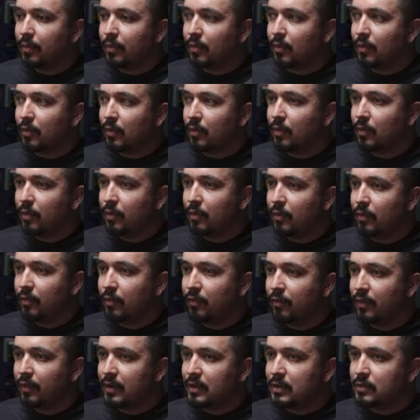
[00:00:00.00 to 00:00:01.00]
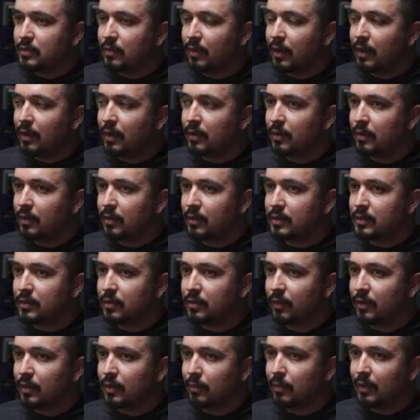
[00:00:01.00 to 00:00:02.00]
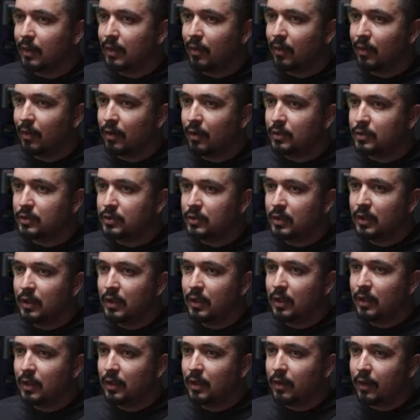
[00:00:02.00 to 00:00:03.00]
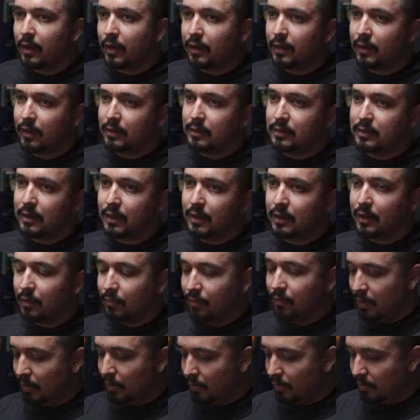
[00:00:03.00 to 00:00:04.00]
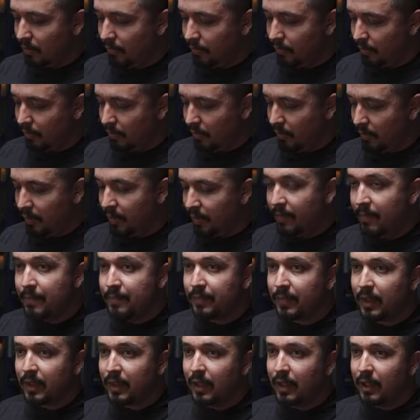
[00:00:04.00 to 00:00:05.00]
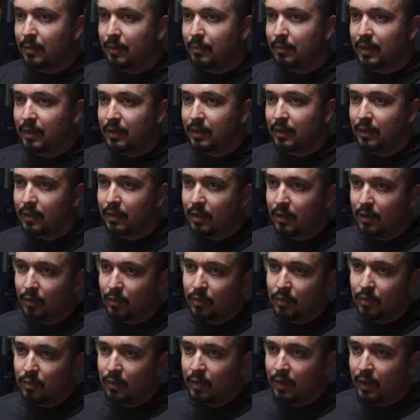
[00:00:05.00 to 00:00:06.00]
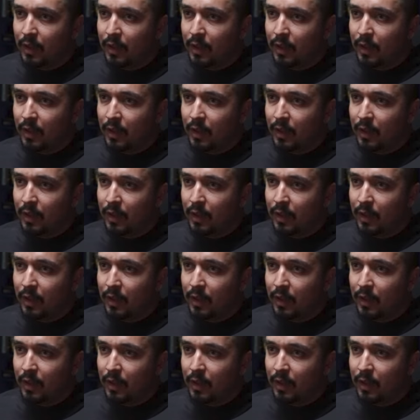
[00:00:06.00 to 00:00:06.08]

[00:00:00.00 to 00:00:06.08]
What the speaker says: So first one is going to be large like this, and then we look for MNQ.